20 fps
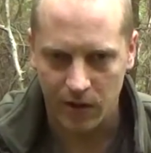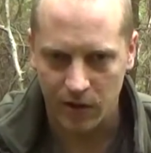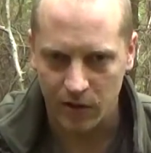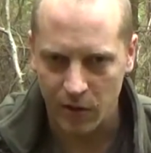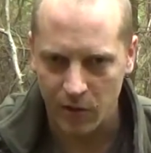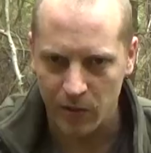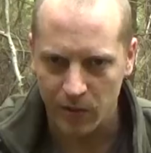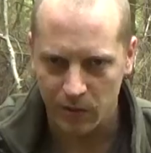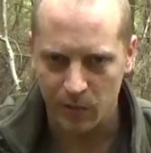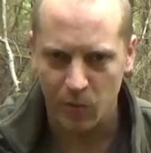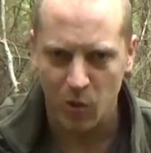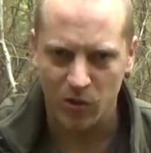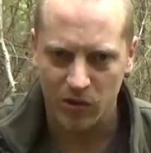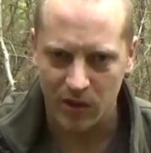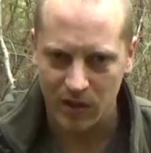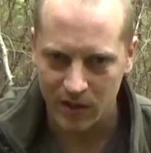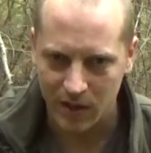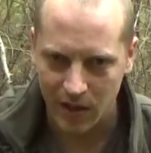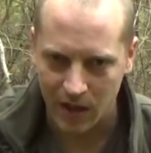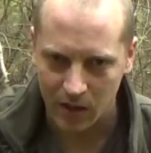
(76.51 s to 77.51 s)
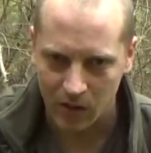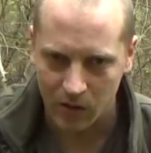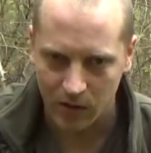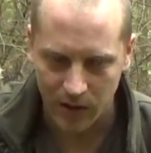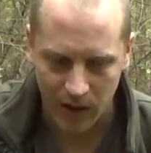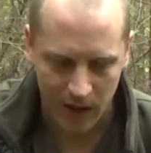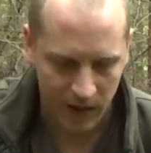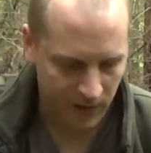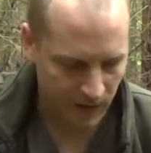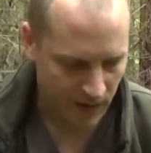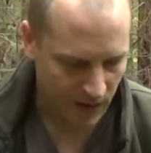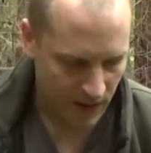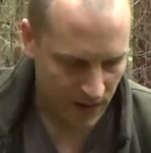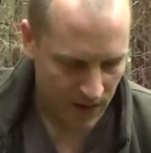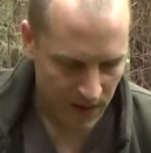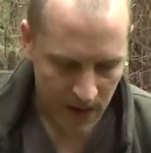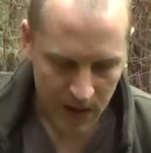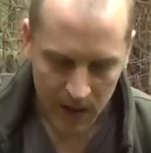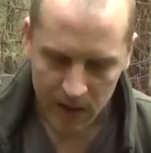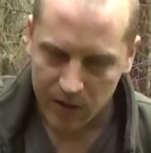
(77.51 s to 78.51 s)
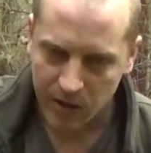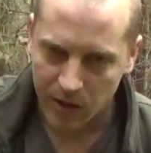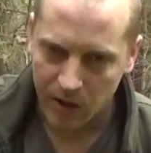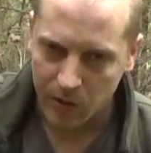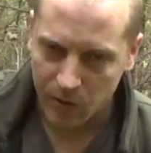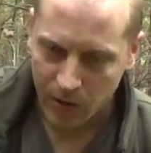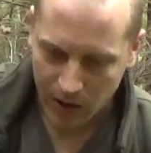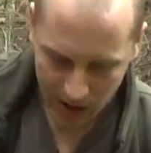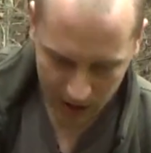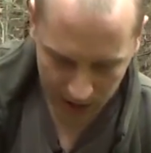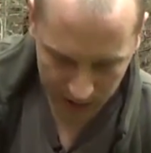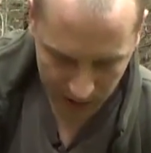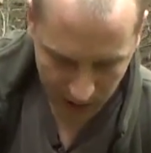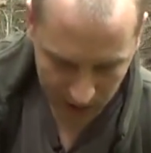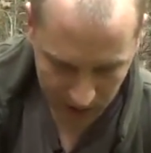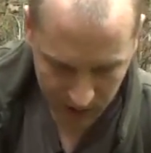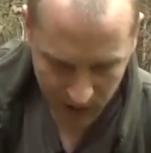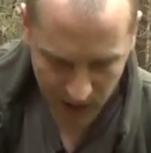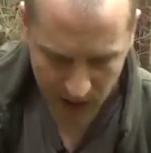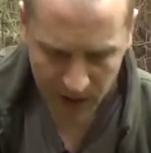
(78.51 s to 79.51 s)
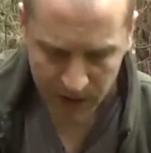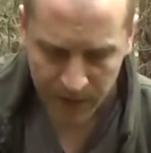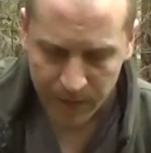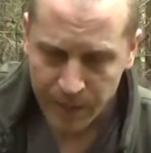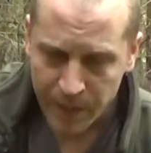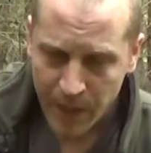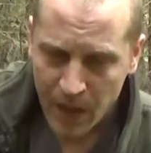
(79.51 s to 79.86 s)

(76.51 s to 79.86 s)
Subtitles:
I'll go into more detail on that. So let's get started.